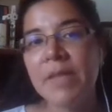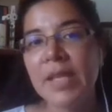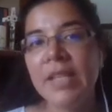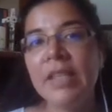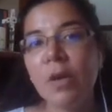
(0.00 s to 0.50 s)

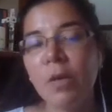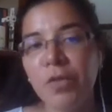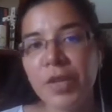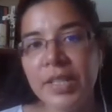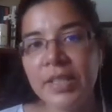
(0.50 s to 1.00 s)
in the
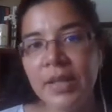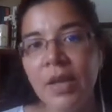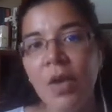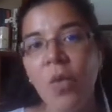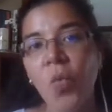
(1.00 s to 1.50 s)
ovaries
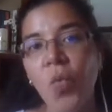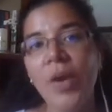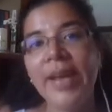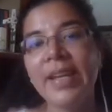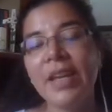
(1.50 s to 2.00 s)

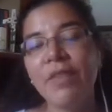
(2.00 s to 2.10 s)
when a